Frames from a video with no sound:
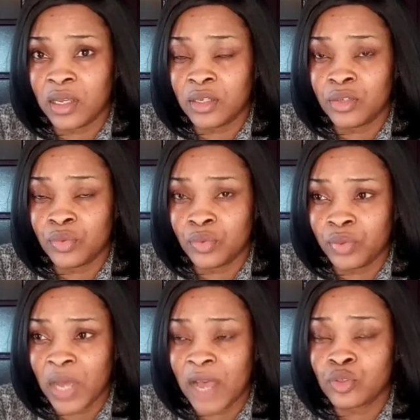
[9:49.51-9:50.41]
you
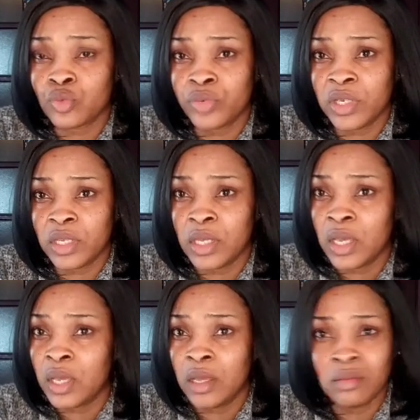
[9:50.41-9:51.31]
have to really
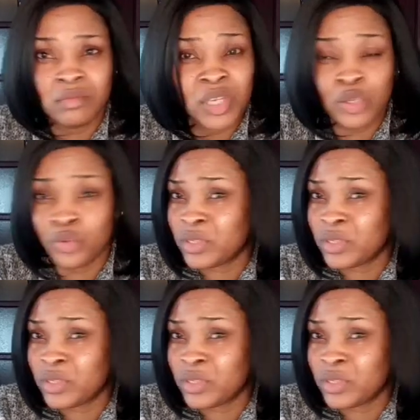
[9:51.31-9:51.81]
make your